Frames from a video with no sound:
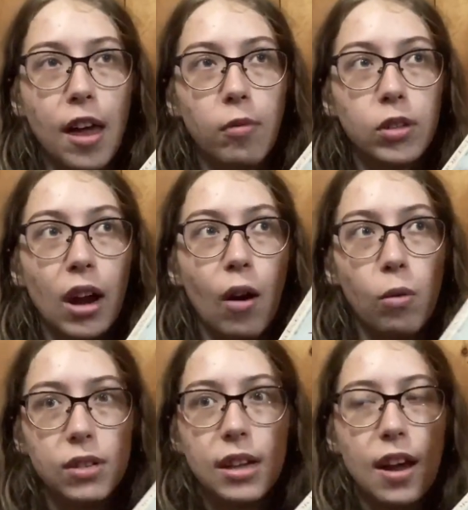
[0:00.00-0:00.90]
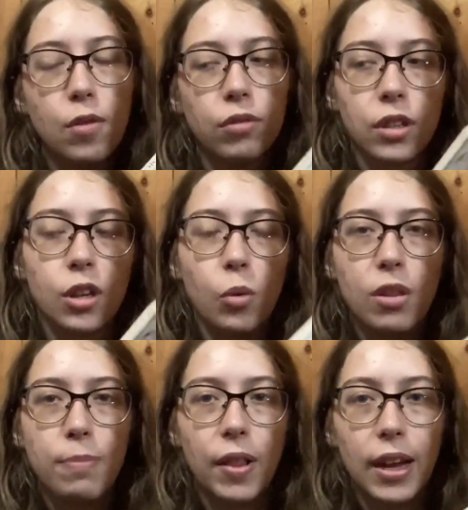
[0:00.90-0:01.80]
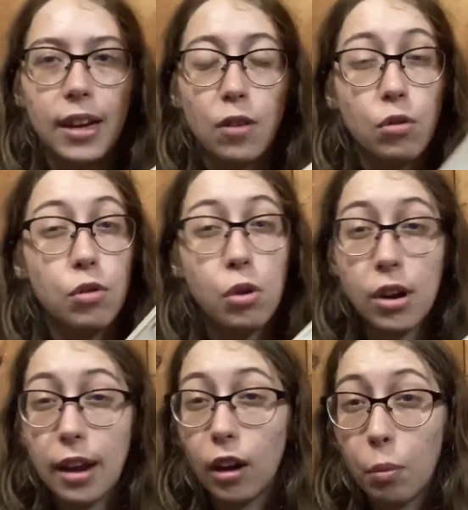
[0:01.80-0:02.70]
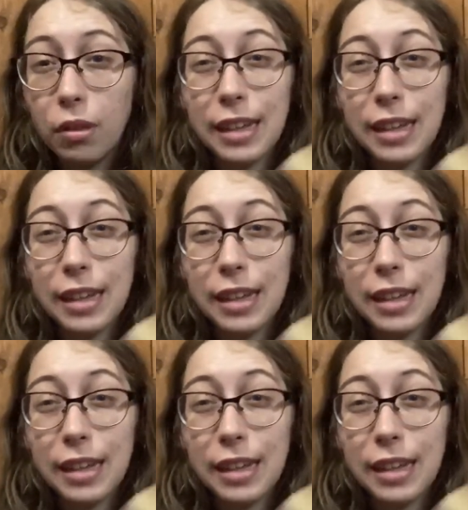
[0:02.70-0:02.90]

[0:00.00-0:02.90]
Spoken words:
that was like always the guy you flirted with, but like who you could end up with,